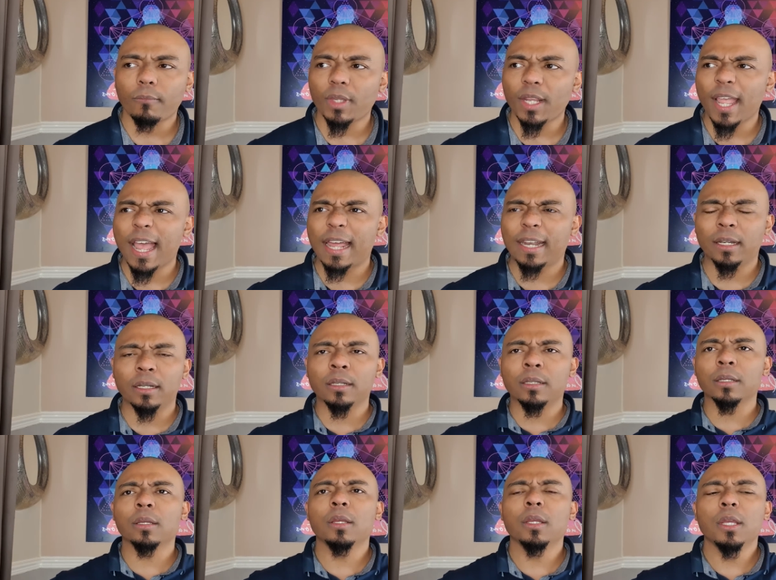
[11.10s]
And
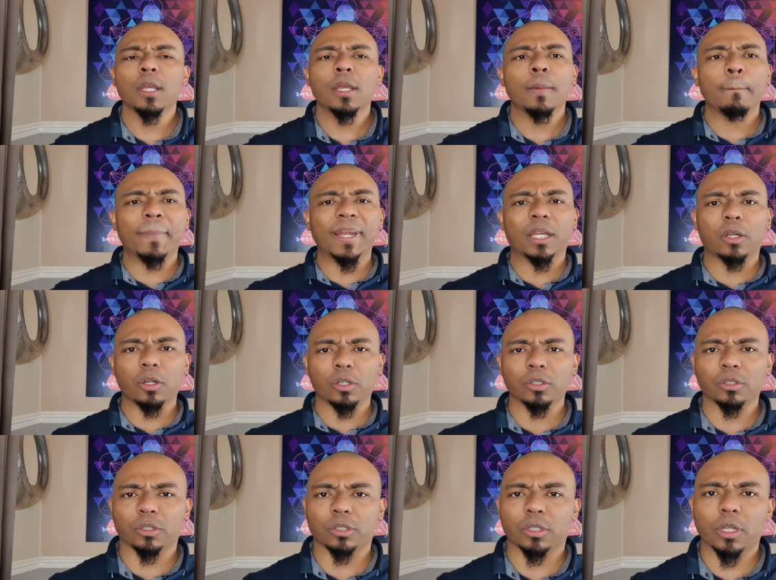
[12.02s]

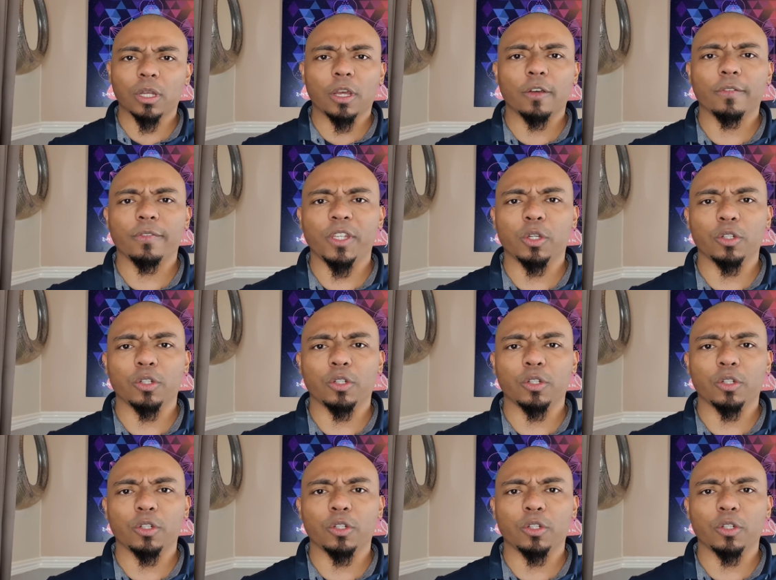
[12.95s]
because of the